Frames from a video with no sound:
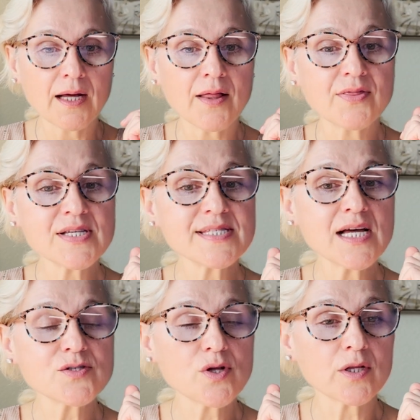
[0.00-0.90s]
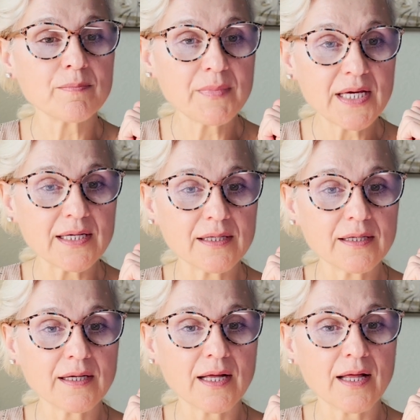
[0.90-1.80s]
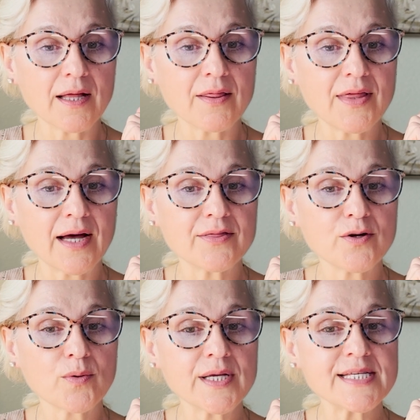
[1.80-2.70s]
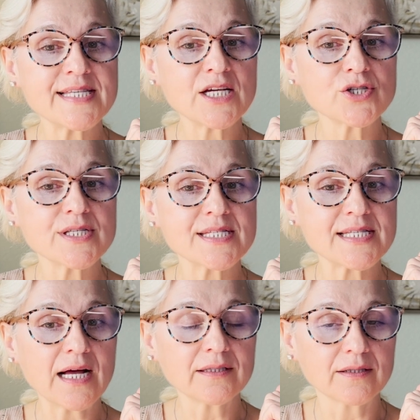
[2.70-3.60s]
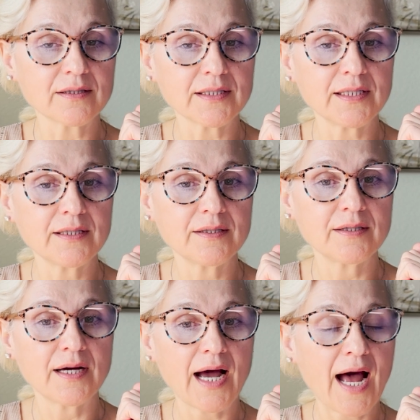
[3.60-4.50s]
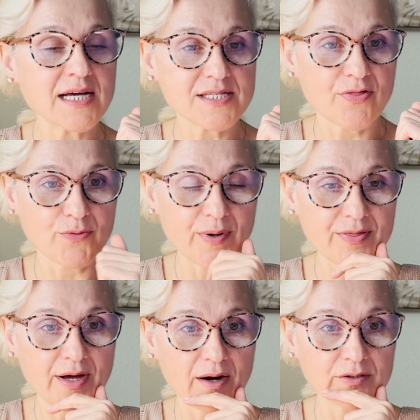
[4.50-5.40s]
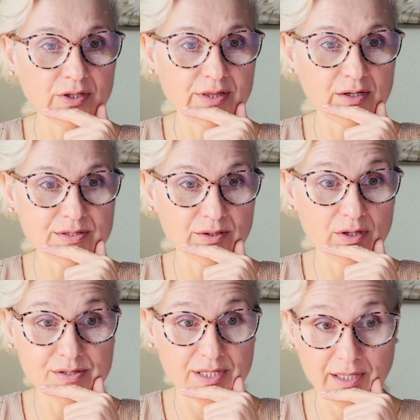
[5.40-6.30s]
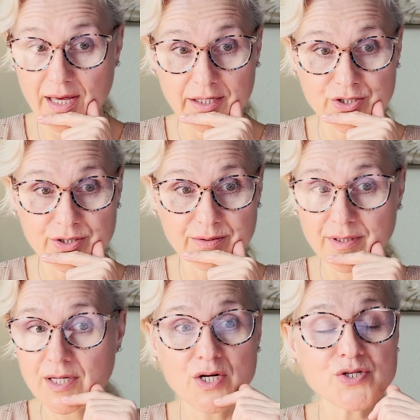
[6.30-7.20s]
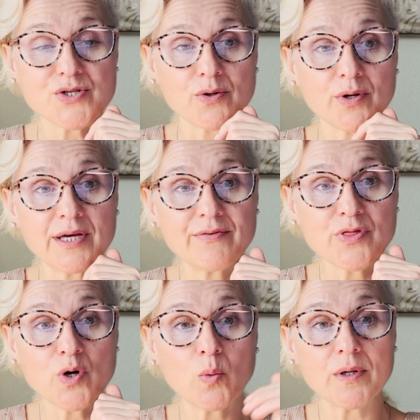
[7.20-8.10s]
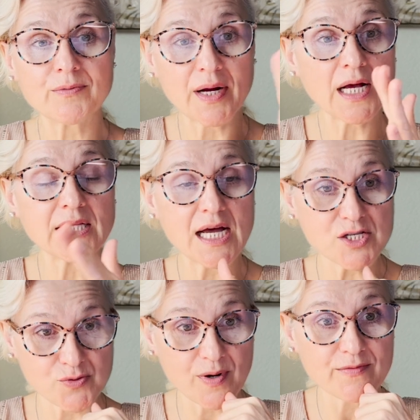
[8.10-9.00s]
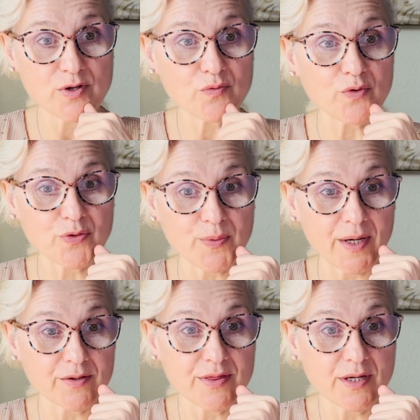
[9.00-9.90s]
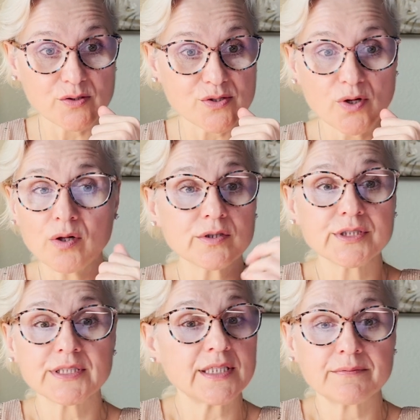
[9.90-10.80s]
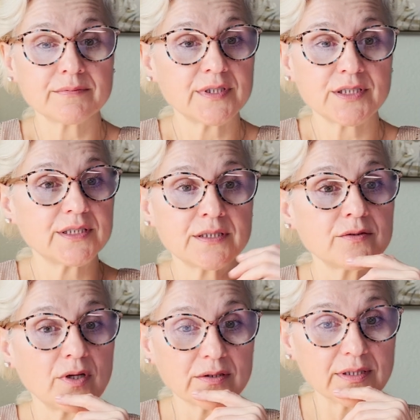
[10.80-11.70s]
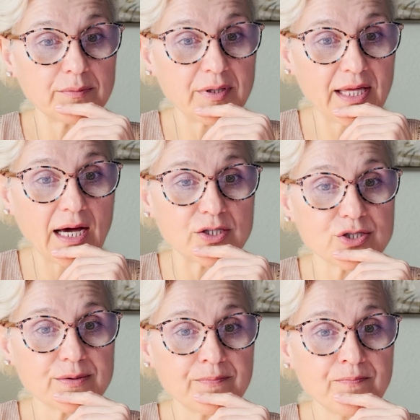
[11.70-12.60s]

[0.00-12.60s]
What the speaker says: this does not mean that the organization suddenly has $300,000 in cash. So even though we recognize revenue for $300,000, there's still not going to be cash.